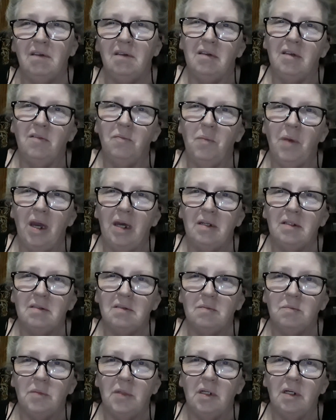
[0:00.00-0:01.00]
give Maddie
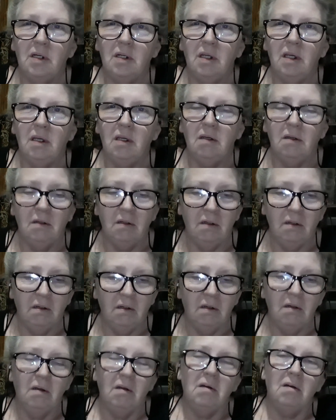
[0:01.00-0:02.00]
some money.
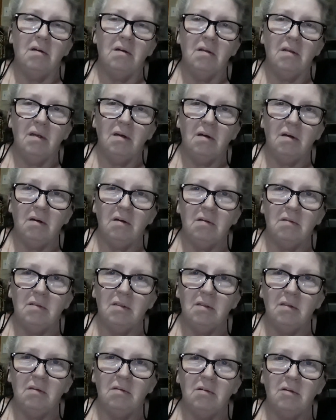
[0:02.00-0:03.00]
Let her go
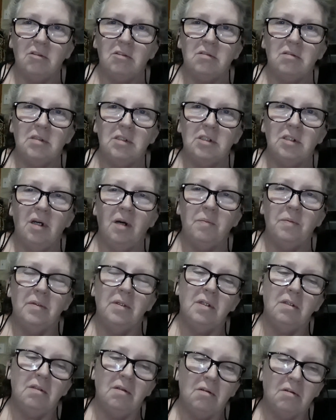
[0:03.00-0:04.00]
do the grocery shopping. Let the